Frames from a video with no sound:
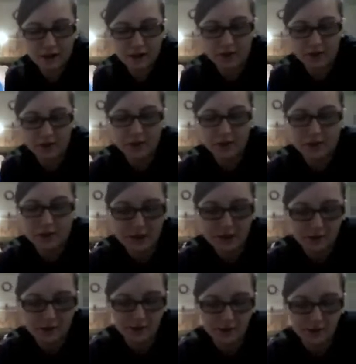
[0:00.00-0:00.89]
Okay.
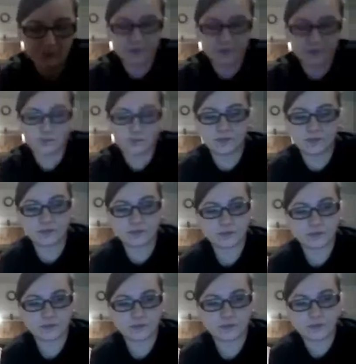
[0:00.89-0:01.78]

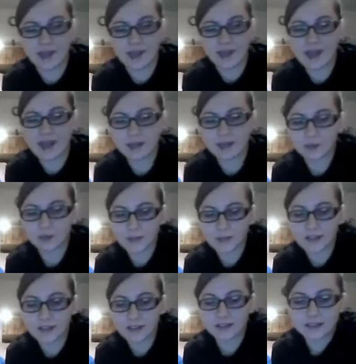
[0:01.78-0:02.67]

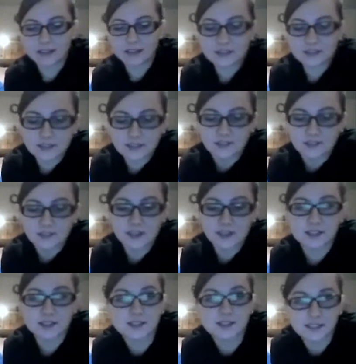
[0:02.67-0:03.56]
Abnormalities of the
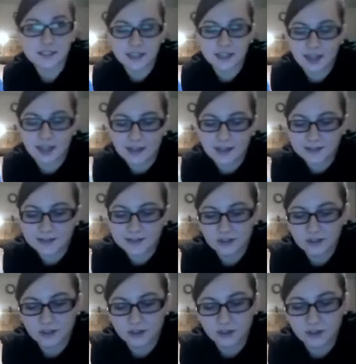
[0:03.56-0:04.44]
CNS
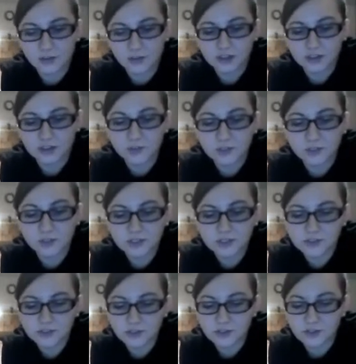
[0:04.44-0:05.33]
include multiple
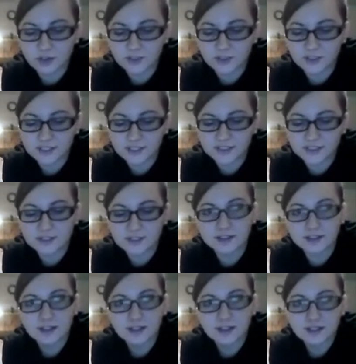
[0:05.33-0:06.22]
sclerosis,
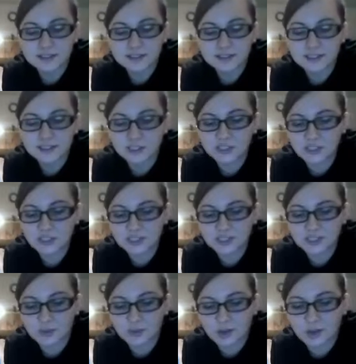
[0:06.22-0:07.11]
seizure
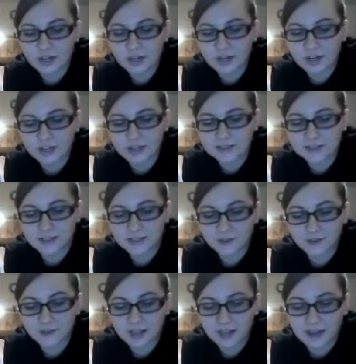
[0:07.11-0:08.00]
disorder,
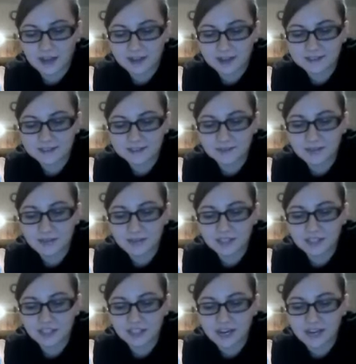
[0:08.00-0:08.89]
encephalitis,
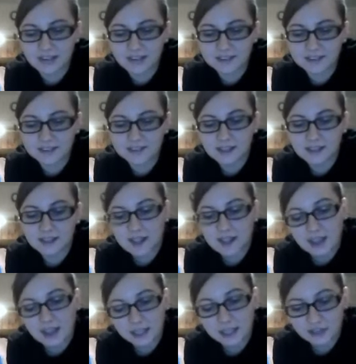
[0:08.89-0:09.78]
meningitis,
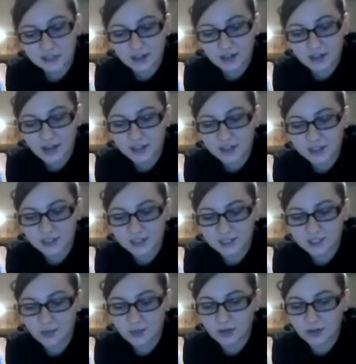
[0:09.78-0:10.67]
intracranial
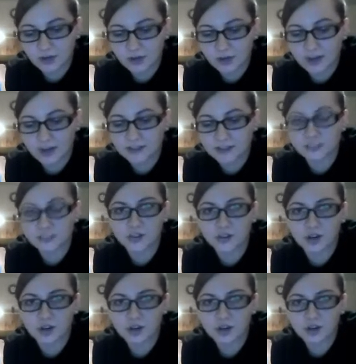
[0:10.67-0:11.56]
tumor, and
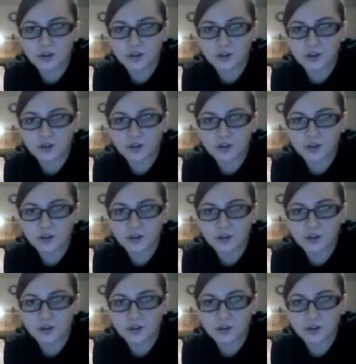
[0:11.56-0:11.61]
stroke.